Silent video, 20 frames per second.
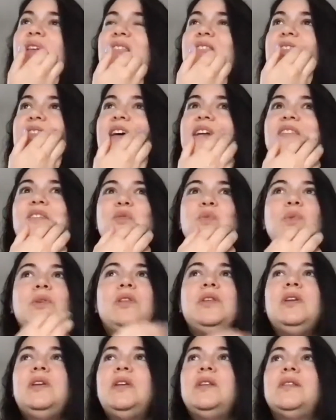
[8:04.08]

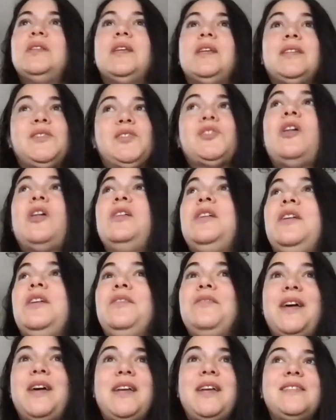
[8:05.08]
That's solid
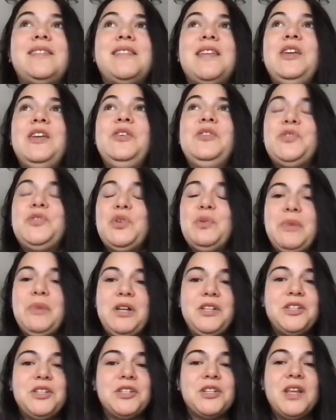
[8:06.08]
advice. Thank you so
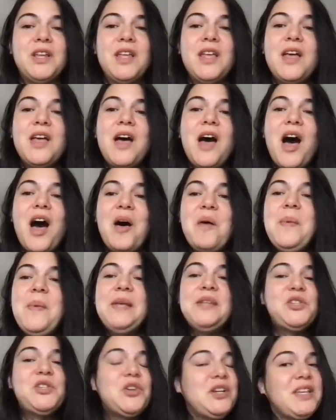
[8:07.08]
much.
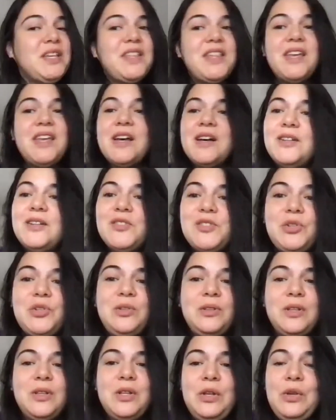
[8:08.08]
Is there anything else
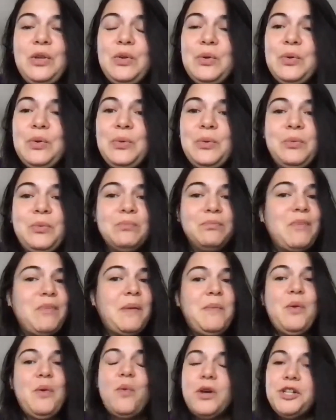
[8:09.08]
you
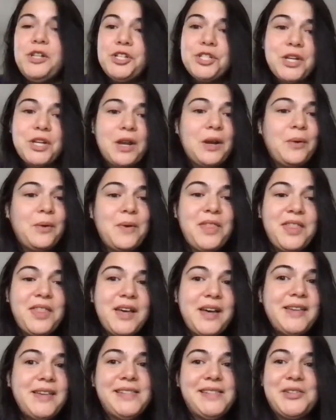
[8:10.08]
maybe want to share with
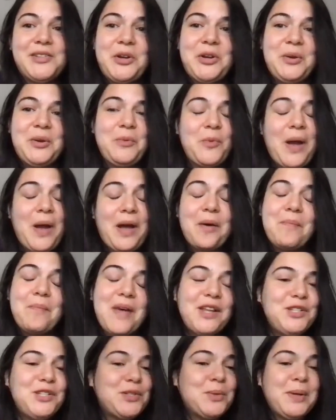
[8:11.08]
us or
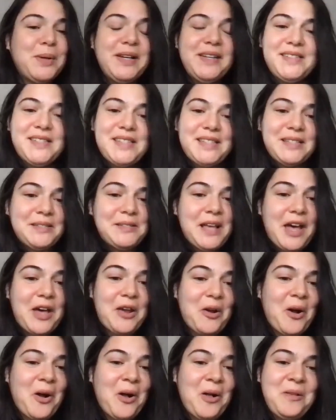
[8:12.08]
recommend to us at
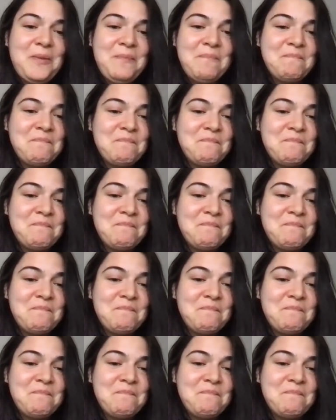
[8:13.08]
all?